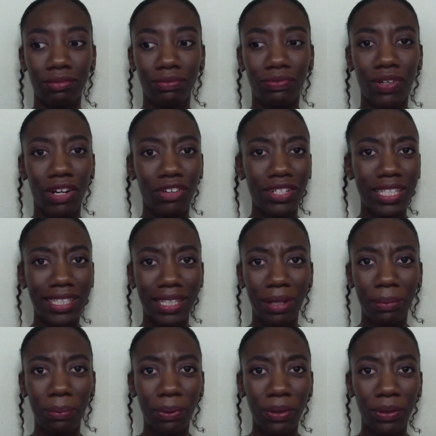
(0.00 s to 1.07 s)
very
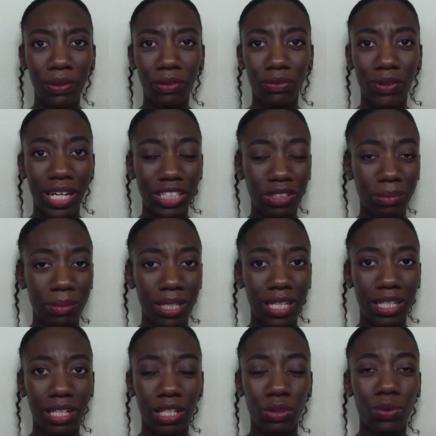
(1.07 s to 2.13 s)
simple
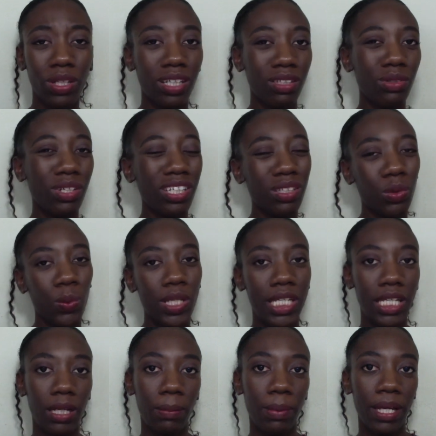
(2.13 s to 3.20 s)
regimen, and you can tweak
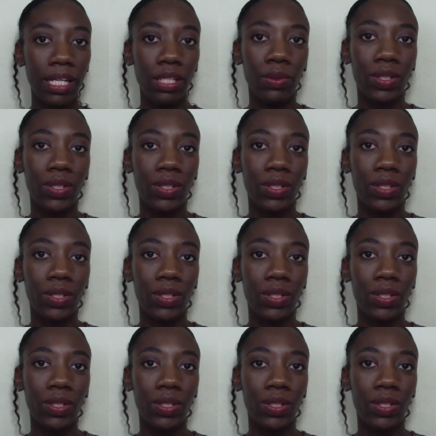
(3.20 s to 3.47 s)
it a bit.